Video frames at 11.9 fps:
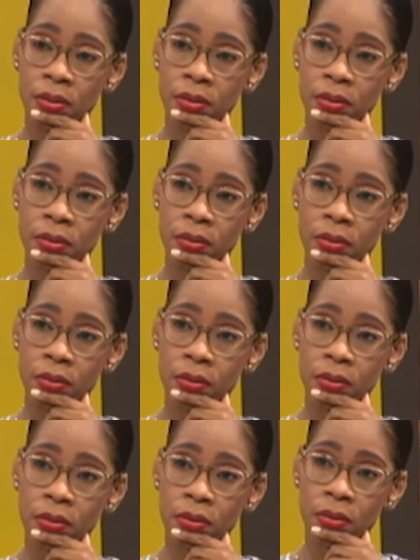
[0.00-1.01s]

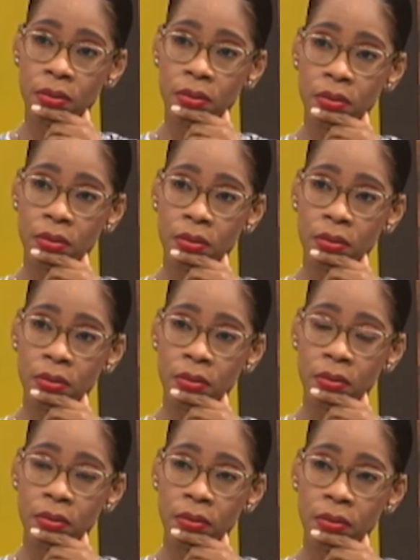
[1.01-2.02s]

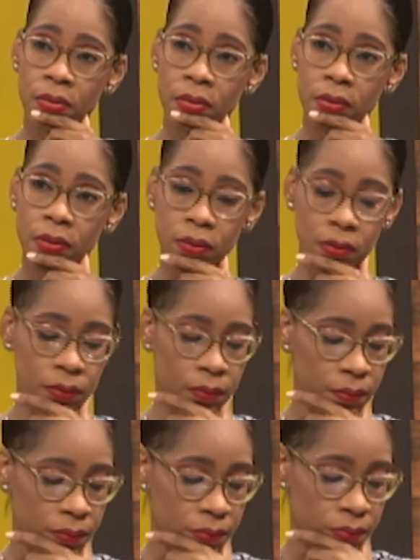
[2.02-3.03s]

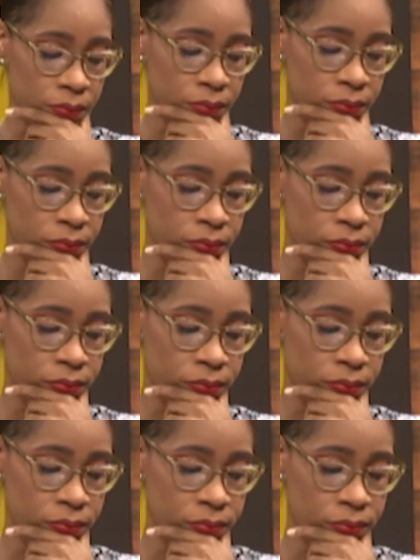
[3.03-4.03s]

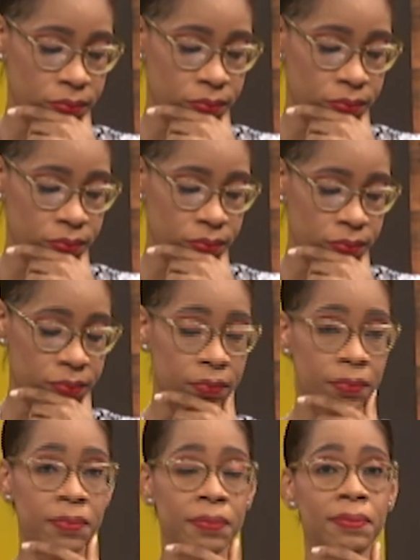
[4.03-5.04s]

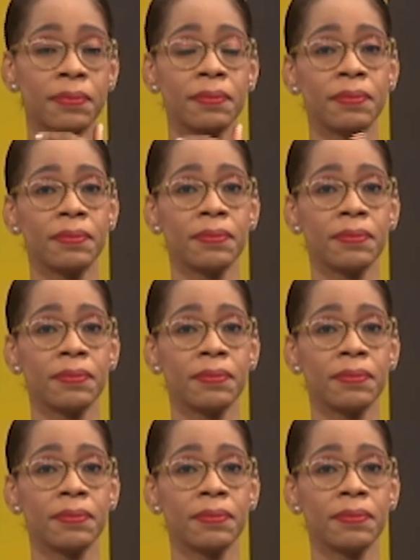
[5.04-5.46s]
The person shown says nothing.